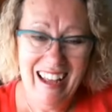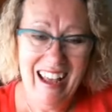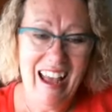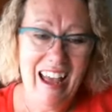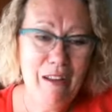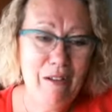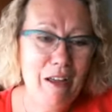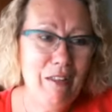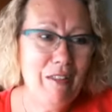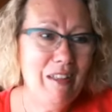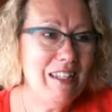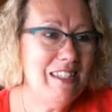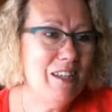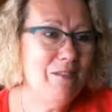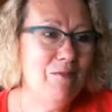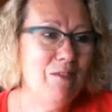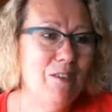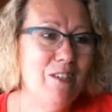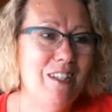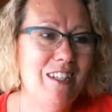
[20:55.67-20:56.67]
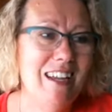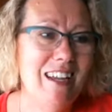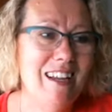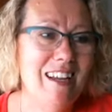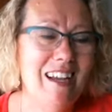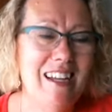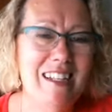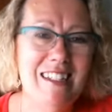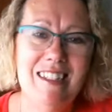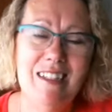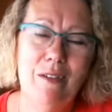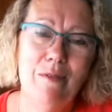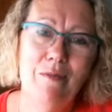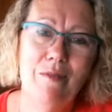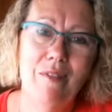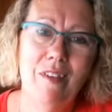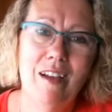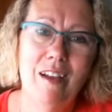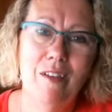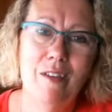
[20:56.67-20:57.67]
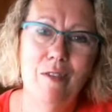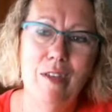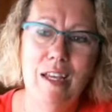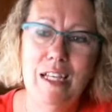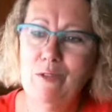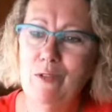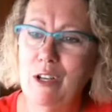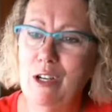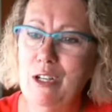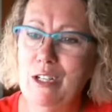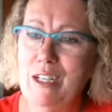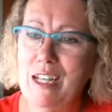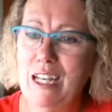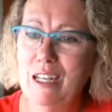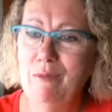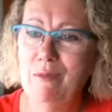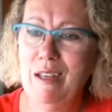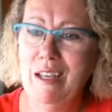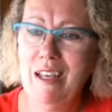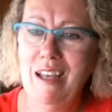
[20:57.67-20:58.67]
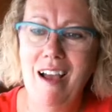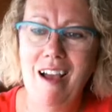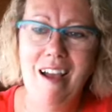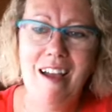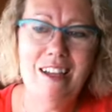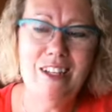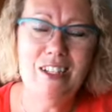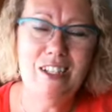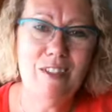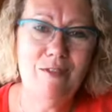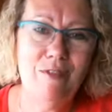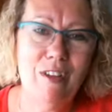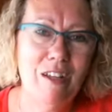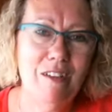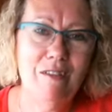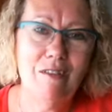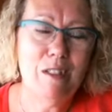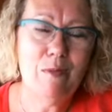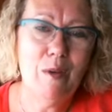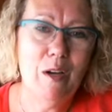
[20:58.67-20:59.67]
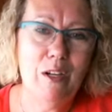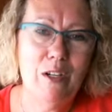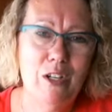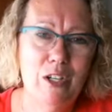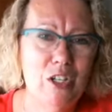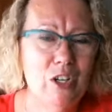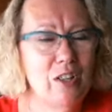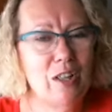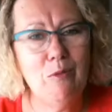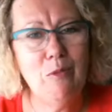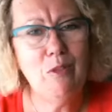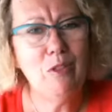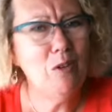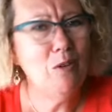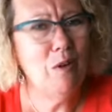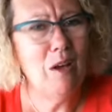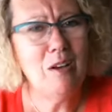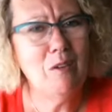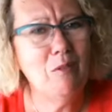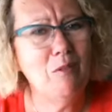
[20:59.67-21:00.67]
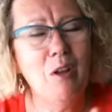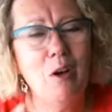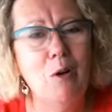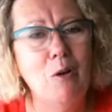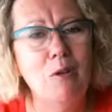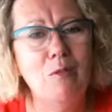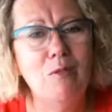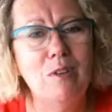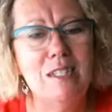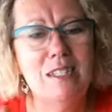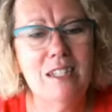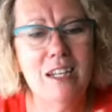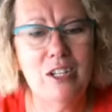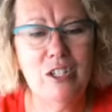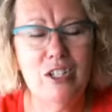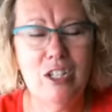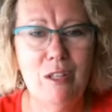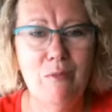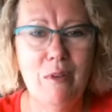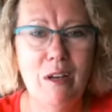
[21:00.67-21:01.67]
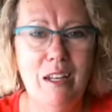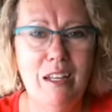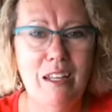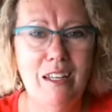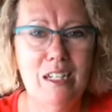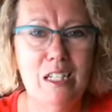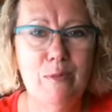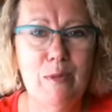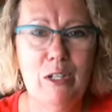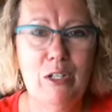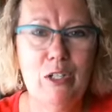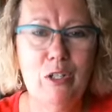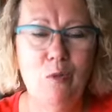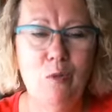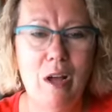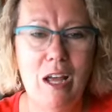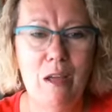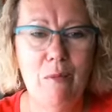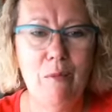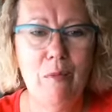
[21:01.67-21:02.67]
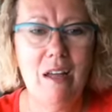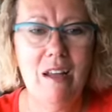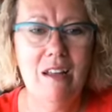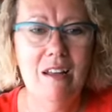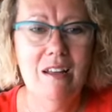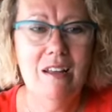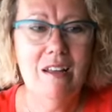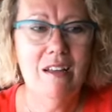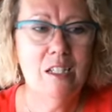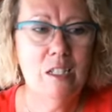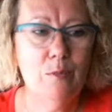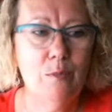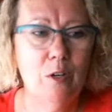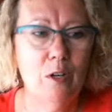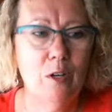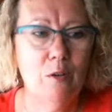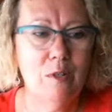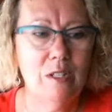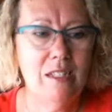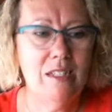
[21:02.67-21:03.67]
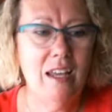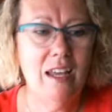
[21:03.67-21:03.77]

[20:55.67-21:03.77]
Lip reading: Anyway, that's it for today, guys. Thanks for entertaining me. I just felt inspired to share that with you. I don't know if it's touched anybody in a special way, but Spirit was